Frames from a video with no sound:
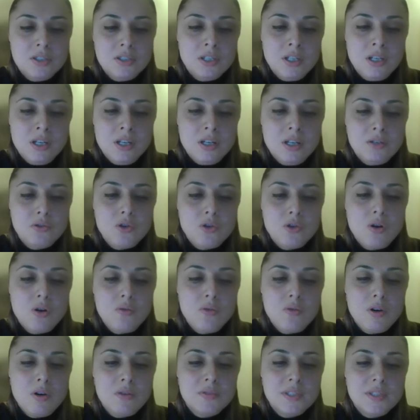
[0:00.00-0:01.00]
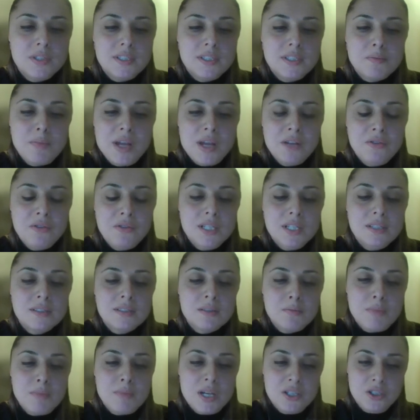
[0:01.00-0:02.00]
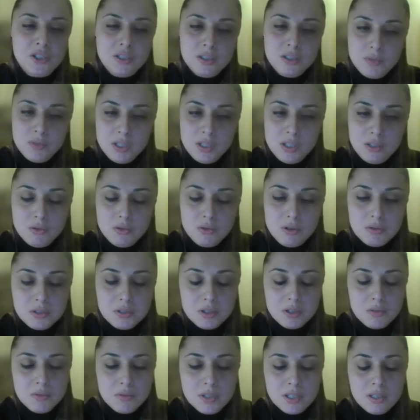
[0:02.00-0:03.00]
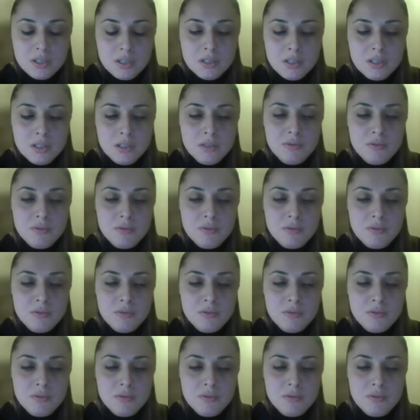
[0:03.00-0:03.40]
row of this matrix matches with the rows of the